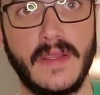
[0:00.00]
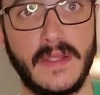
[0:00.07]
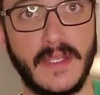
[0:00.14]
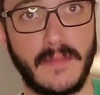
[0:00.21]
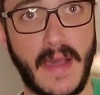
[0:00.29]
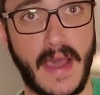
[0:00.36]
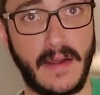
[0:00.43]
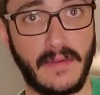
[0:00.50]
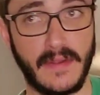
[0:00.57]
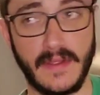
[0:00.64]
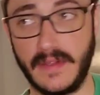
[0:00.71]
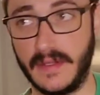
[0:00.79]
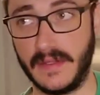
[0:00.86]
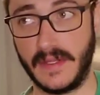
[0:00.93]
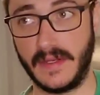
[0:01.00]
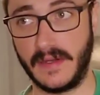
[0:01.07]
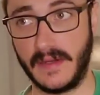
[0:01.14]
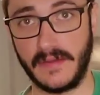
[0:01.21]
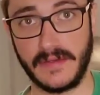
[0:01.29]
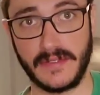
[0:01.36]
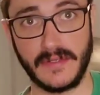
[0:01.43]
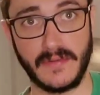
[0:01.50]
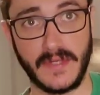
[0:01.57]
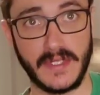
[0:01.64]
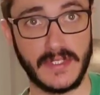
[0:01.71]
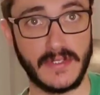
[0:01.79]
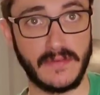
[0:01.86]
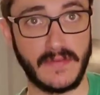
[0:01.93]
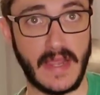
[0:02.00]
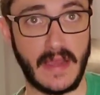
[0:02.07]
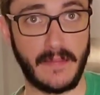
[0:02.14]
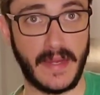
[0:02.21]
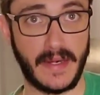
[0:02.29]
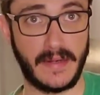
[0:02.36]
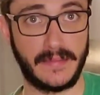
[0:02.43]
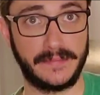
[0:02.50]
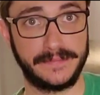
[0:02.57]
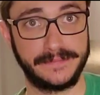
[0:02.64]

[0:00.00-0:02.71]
you bottle it, and then another 2 weeks you've got beer.